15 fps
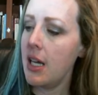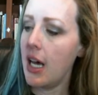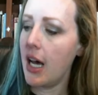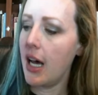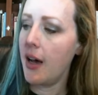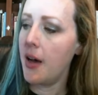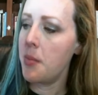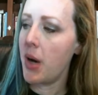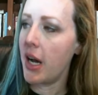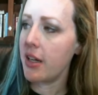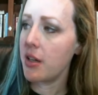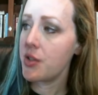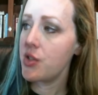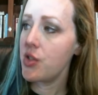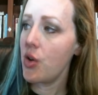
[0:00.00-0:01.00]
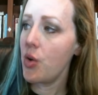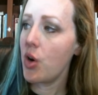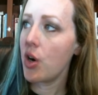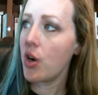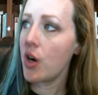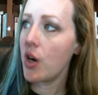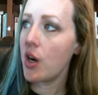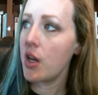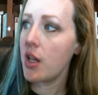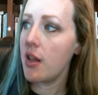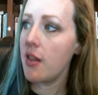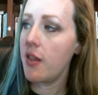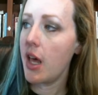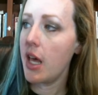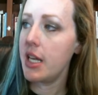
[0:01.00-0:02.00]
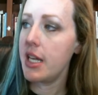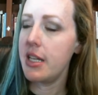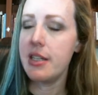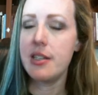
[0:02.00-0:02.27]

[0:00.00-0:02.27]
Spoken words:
I also heard that it